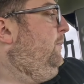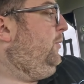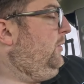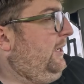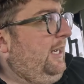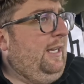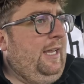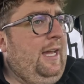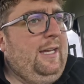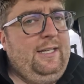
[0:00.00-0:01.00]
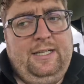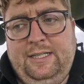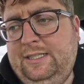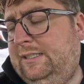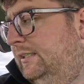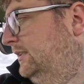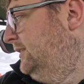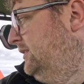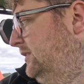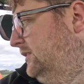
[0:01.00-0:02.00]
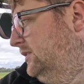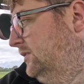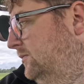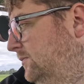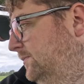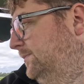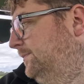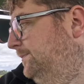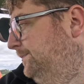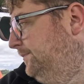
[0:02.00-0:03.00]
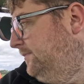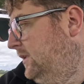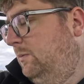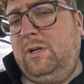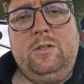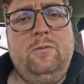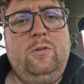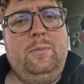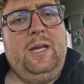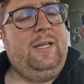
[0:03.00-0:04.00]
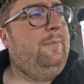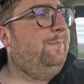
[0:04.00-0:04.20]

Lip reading: But yeah, so we're not doing too bad.